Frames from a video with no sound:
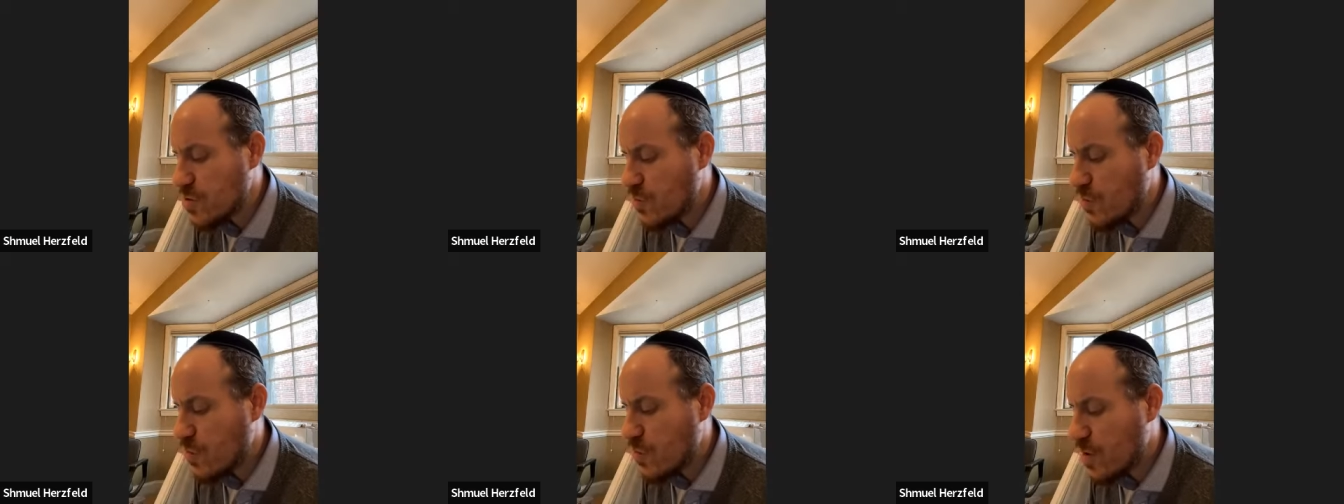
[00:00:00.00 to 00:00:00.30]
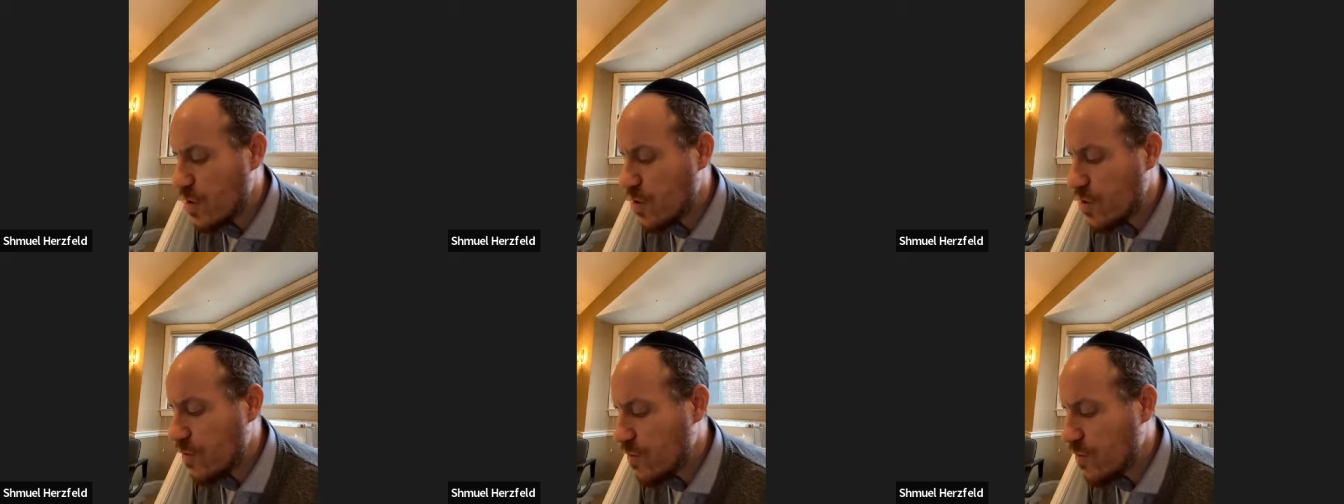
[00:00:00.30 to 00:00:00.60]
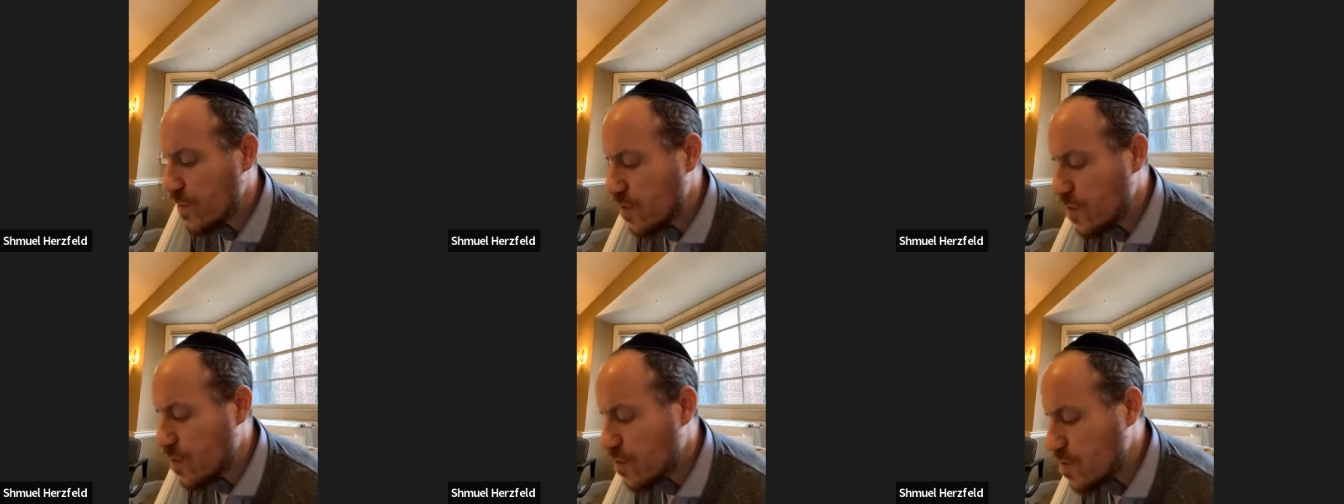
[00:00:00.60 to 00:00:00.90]
to water your
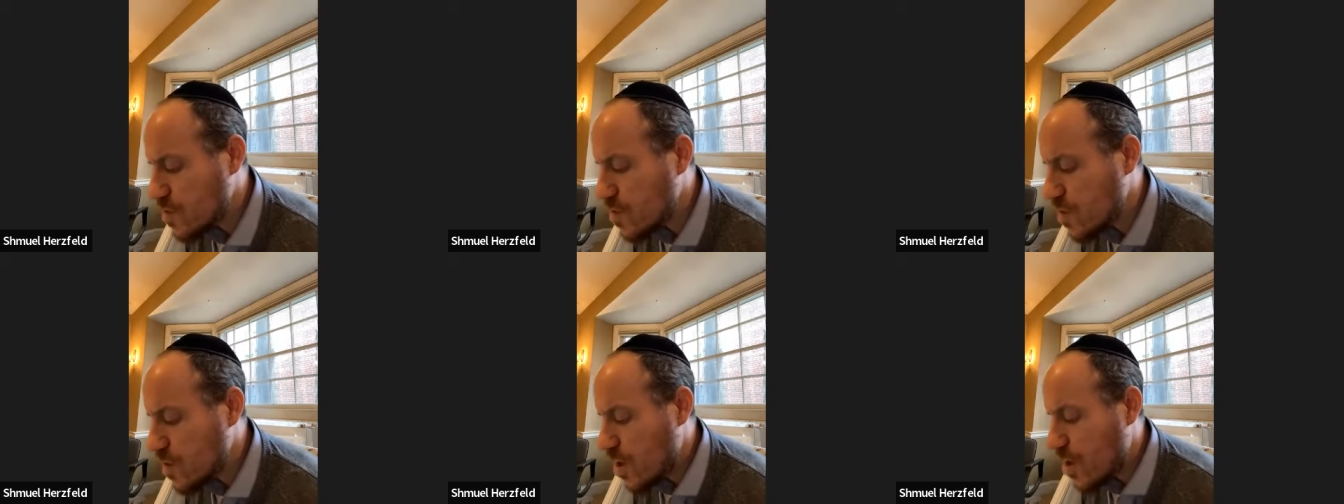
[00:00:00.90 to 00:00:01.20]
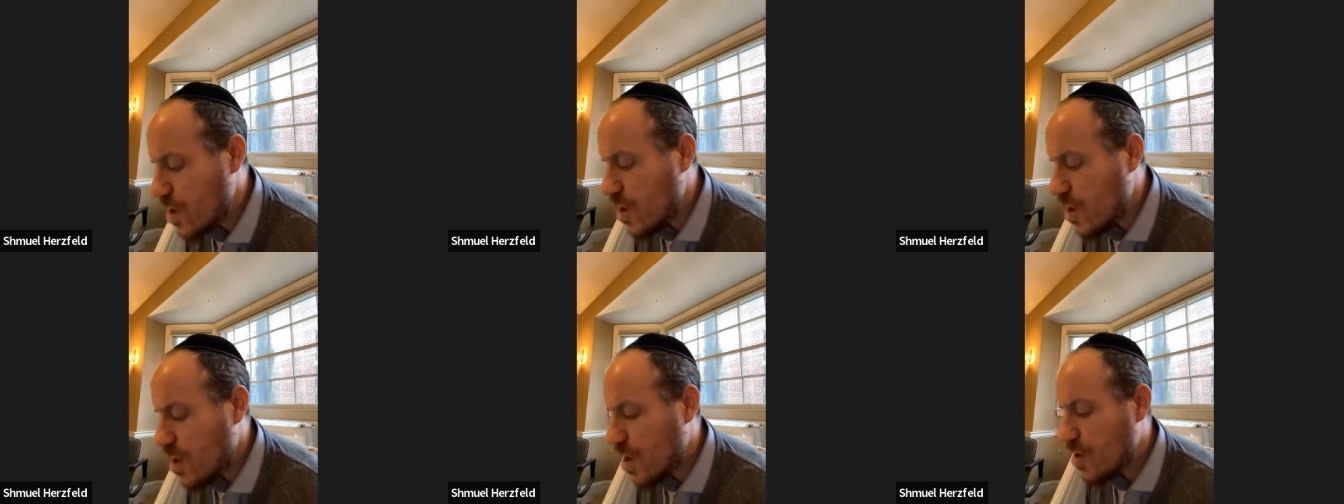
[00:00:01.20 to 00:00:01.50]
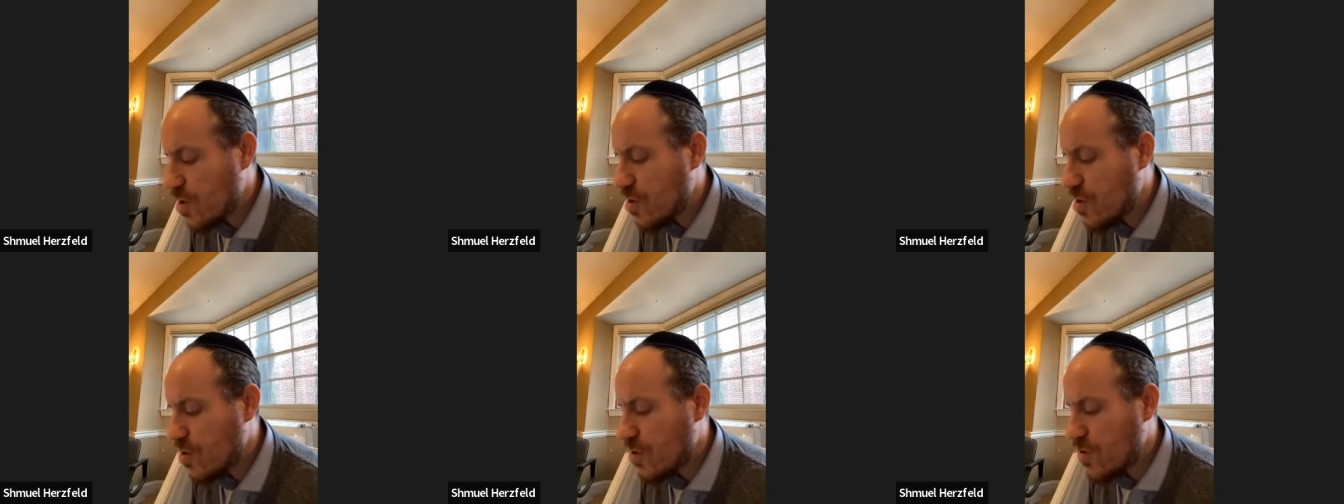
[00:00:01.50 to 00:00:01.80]
fields
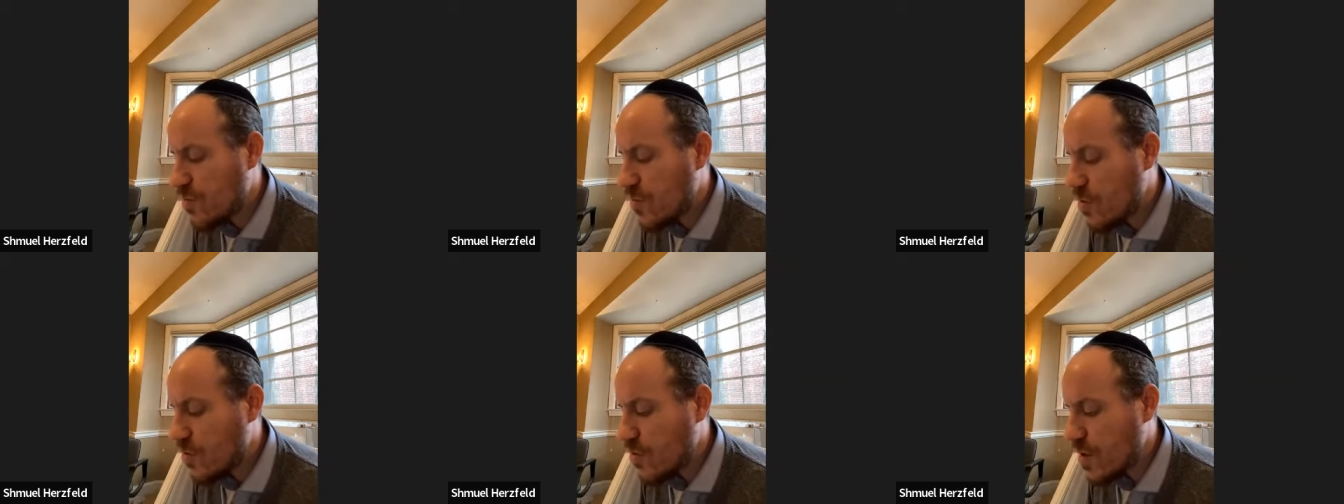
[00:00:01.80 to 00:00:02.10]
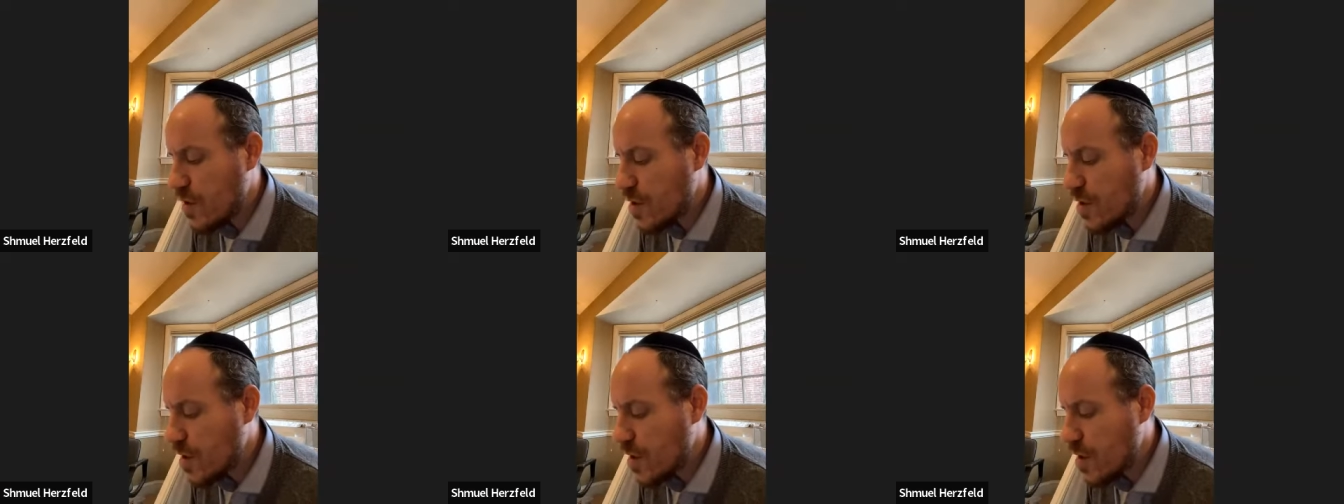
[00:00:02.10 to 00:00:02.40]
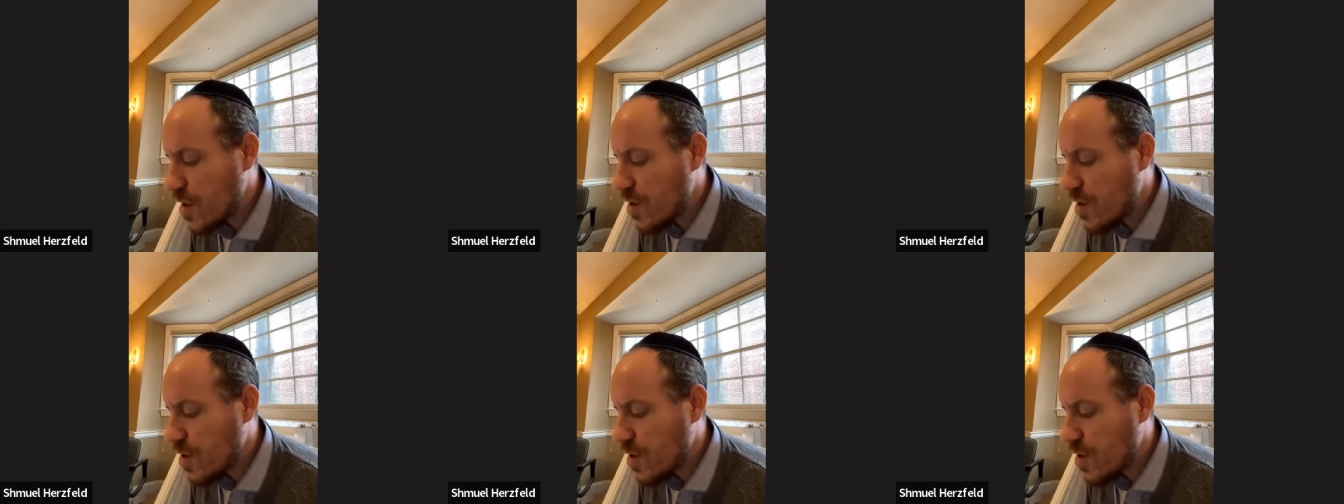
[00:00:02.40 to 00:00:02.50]
on Chol Moed.